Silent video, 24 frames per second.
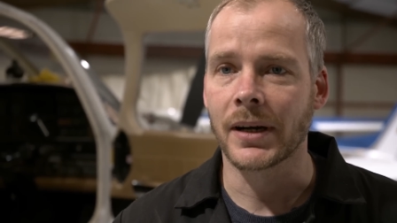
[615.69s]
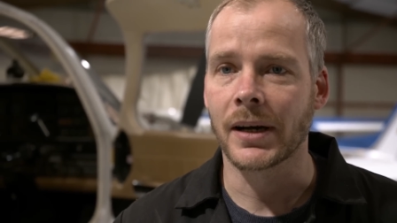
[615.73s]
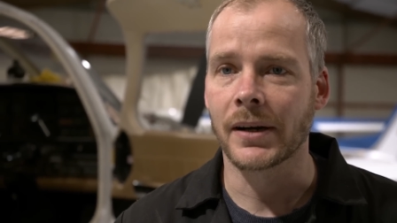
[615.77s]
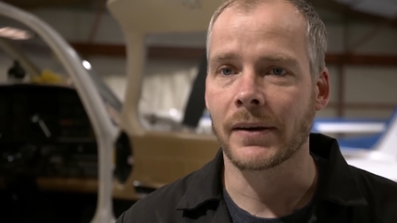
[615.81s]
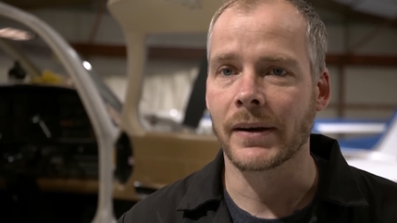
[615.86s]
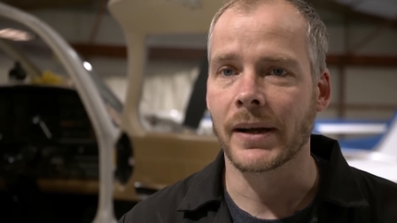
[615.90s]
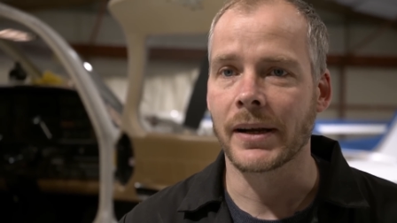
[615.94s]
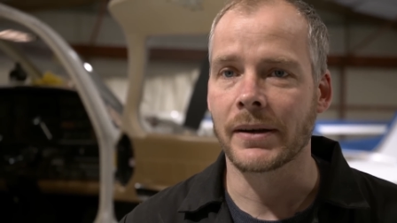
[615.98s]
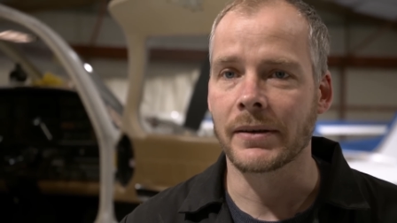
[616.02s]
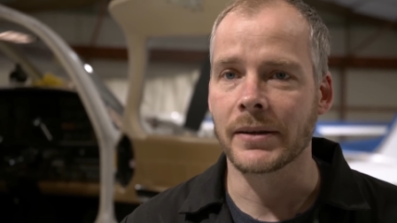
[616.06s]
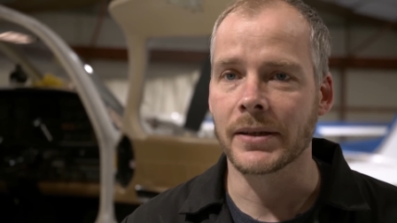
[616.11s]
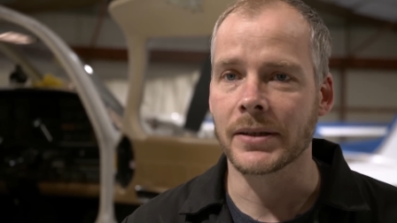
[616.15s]
are
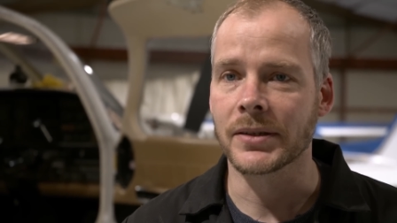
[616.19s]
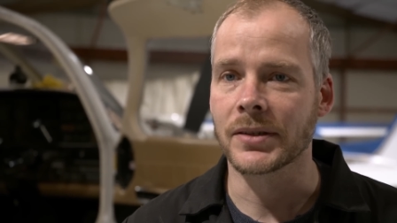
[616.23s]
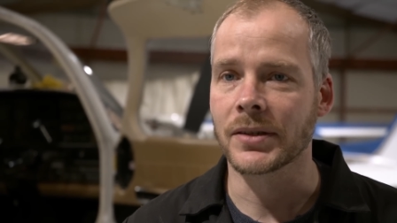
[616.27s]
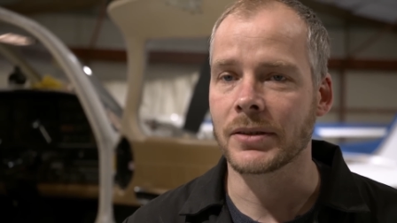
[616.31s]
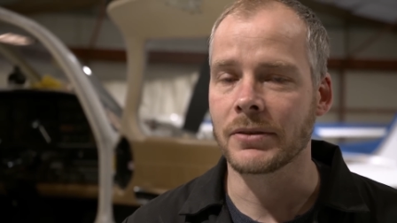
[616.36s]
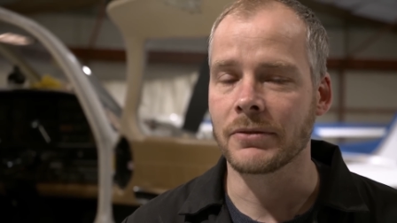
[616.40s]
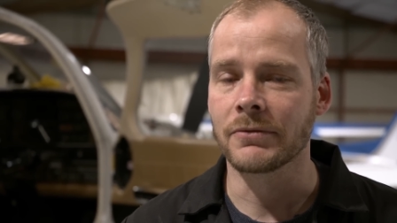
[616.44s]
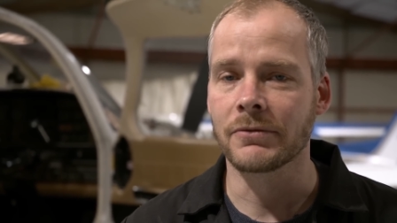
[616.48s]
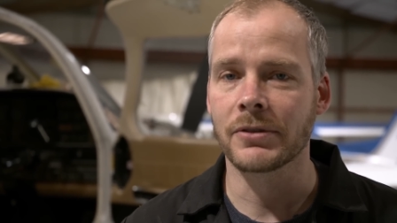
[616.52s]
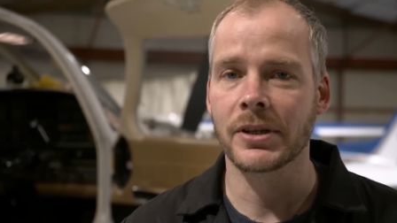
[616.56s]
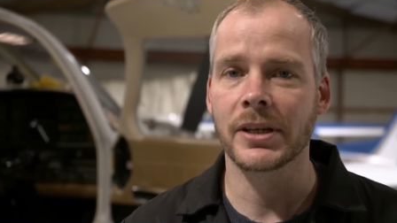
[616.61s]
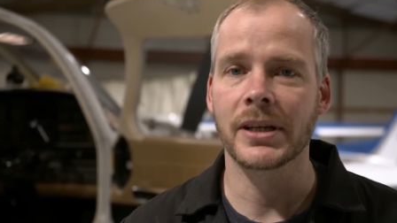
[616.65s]
areas that
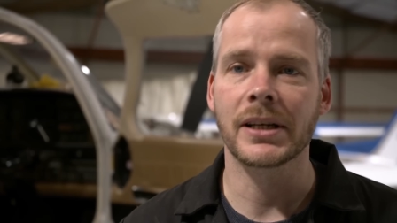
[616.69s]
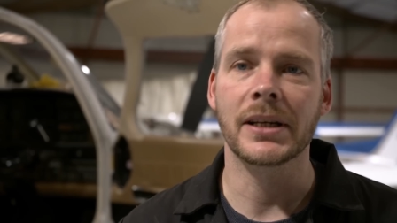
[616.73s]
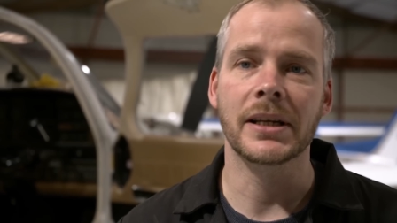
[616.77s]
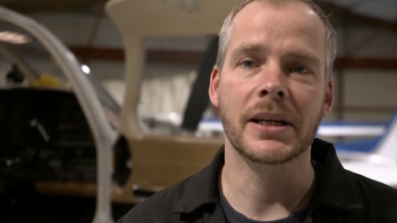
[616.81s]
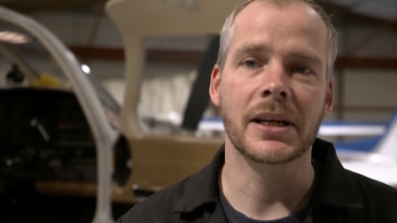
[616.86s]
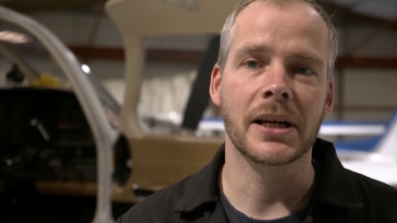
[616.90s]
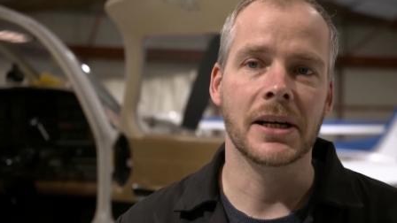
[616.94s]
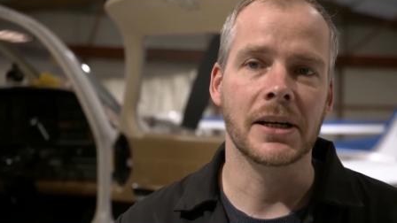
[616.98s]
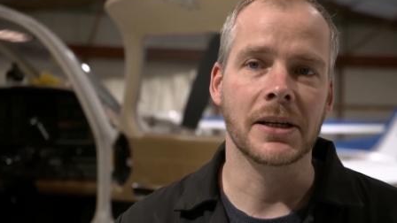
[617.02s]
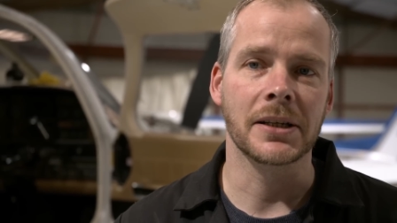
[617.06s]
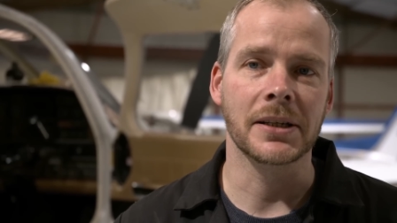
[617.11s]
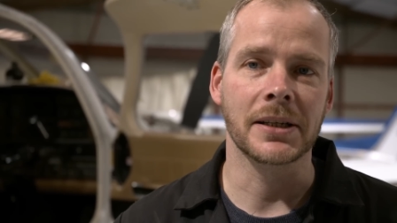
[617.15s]
you really
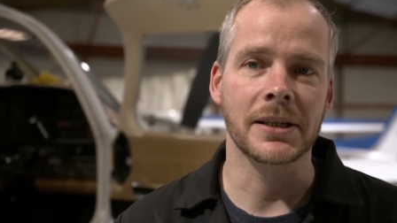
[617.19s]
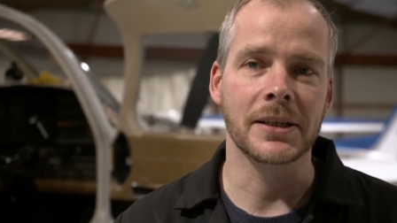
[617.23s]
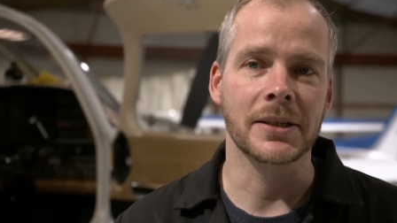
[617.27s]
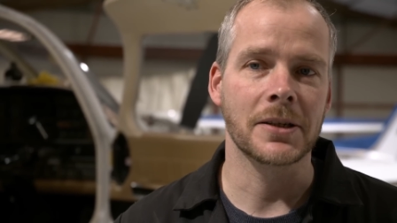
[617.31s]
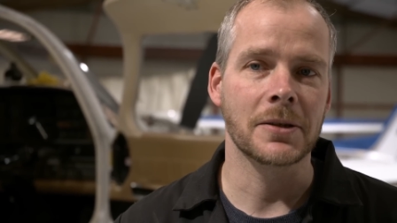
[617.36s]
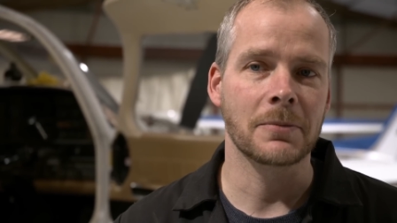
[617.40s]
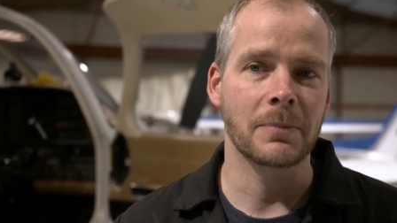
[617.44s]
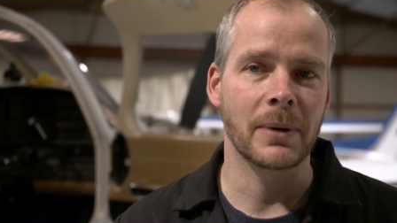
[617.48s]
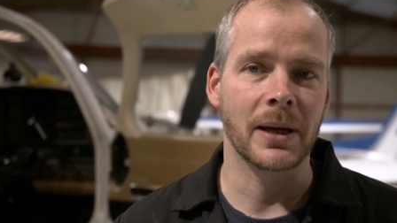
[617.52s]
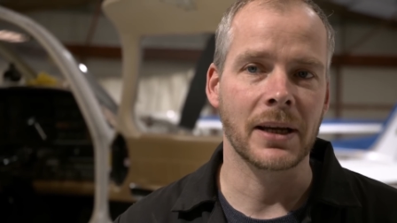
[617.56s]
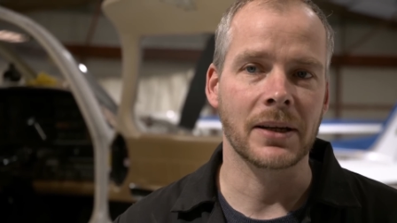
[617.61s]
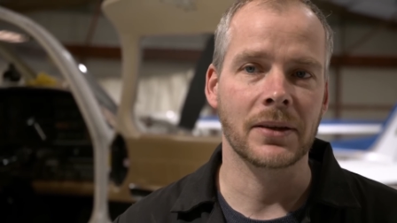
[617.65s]
can't
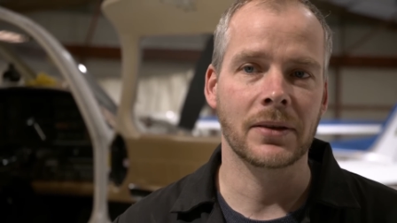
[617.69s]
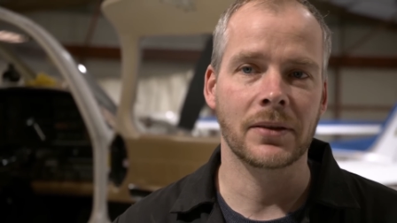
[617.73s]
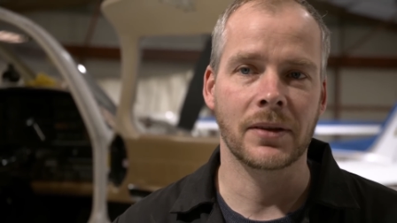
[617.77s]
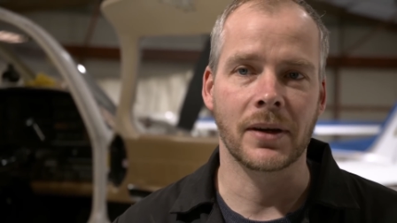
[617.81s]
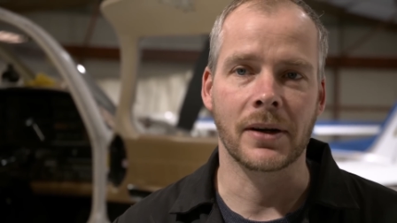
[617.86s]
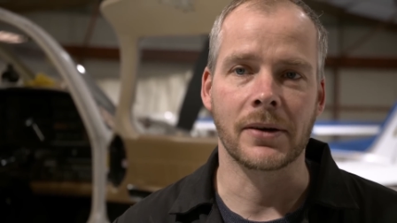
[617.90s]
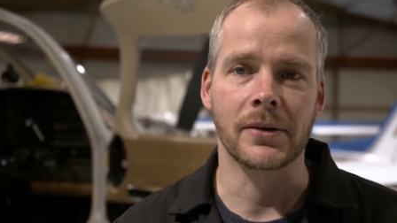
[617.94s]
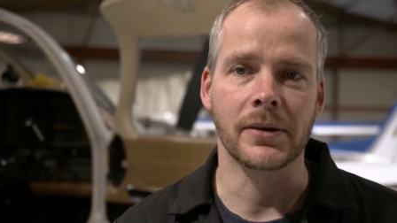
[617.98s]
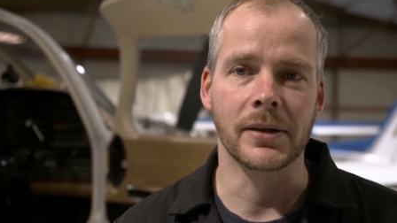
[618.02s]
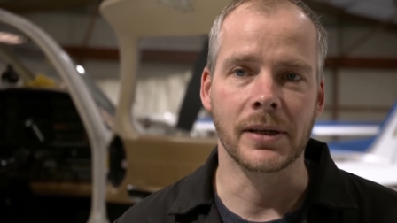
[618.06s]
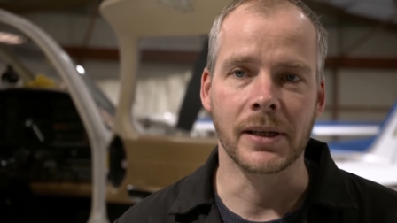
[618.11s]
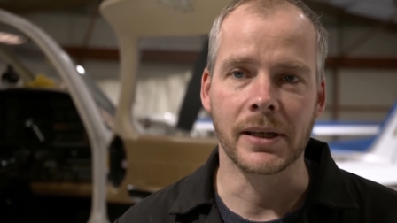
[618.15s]
inspect
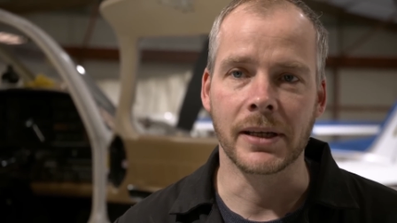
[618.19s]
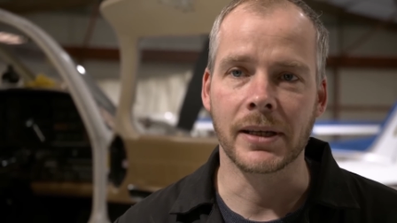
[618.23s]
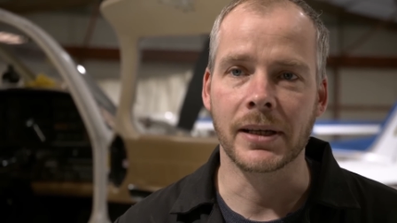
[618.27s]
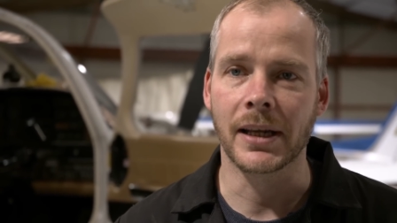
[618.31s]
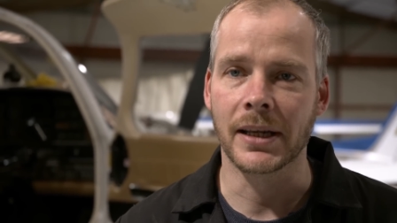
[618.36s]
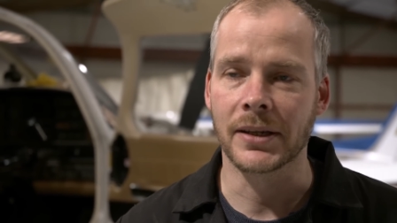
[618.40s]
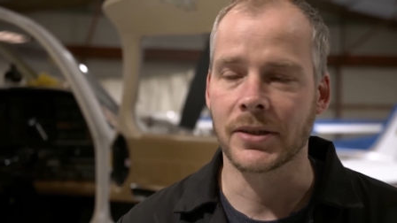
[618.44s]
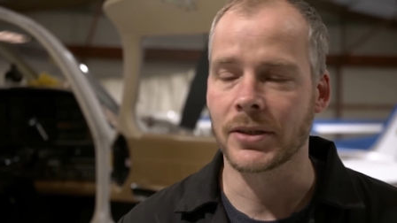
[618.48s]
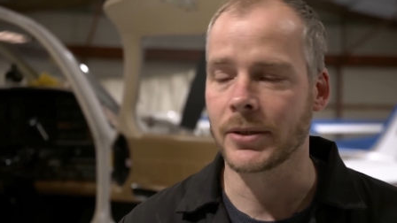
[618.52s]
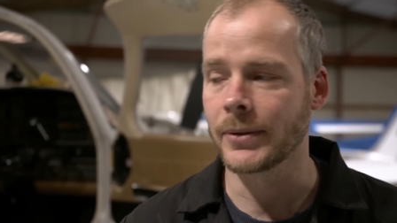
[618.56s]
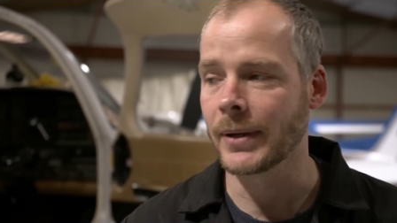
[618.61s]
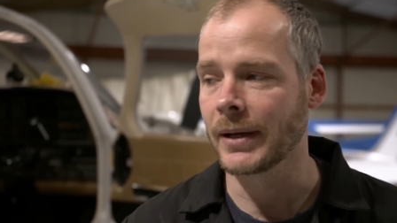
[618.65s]
thoroughly
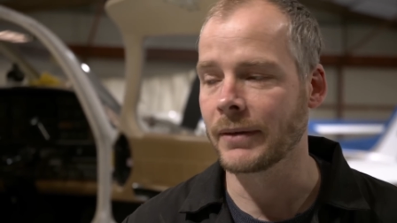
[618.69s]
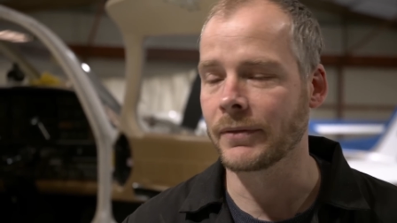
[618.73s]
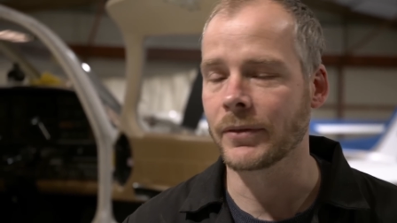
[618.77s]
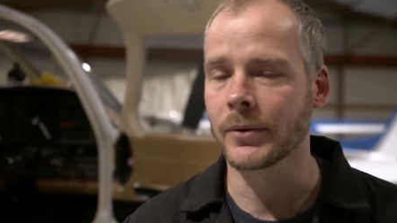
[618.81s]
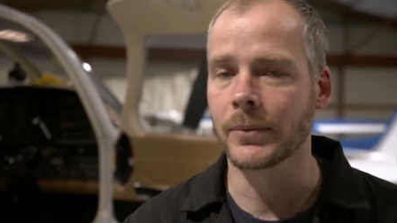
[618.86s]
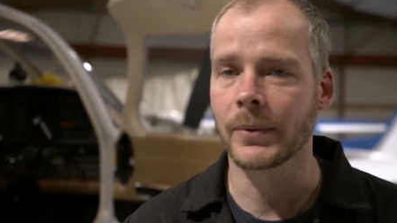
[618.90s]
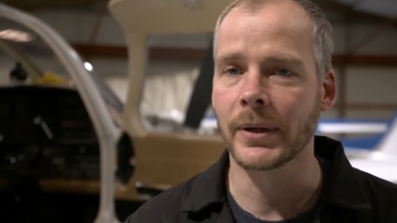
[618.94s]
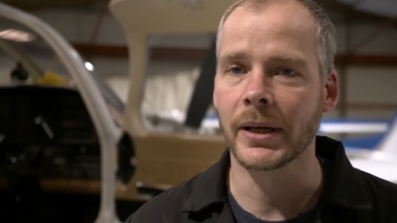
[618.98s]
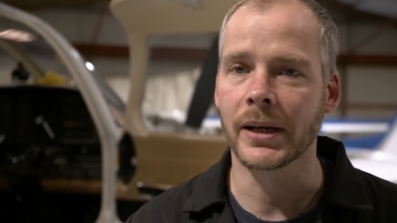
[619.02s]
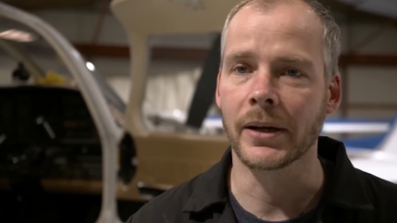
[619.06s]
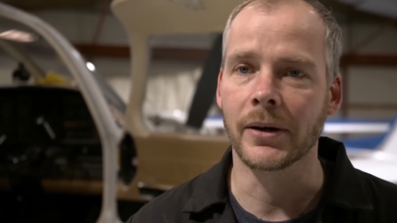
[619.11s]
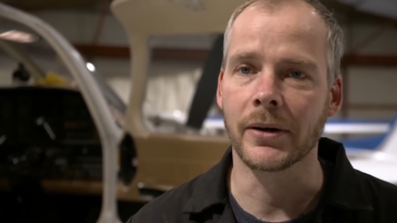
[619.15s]
unless you have the
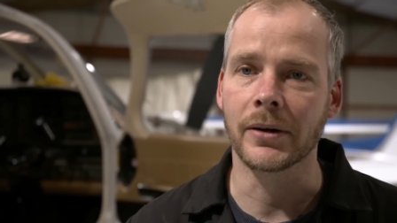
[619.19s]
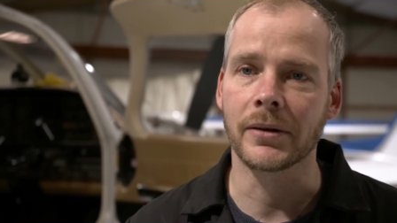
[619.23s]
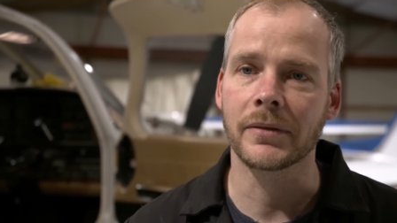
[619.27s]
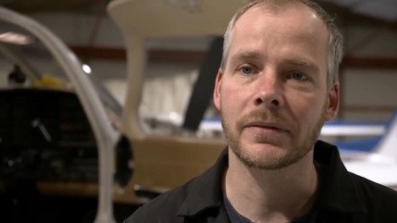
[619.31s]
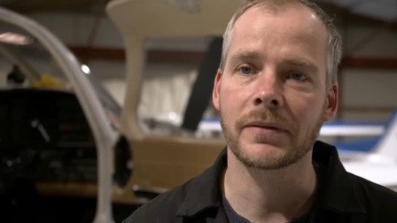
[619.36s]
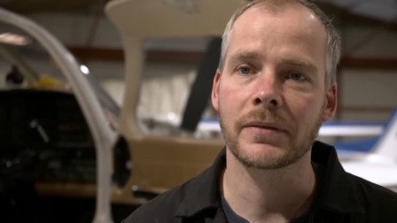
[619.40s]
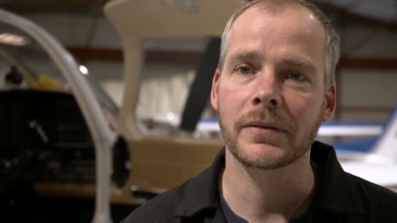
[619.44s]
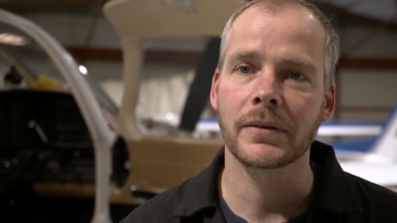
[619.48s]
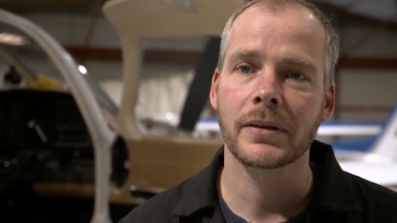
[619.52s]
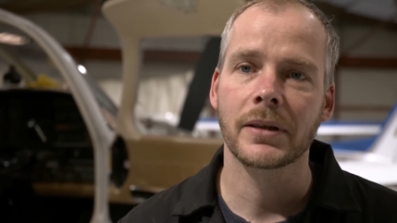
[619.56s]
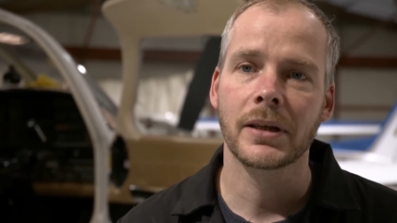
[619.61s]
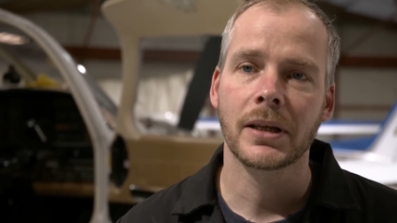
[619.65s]
wing
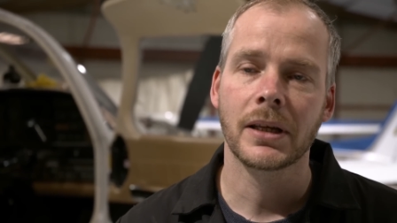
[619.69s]
off.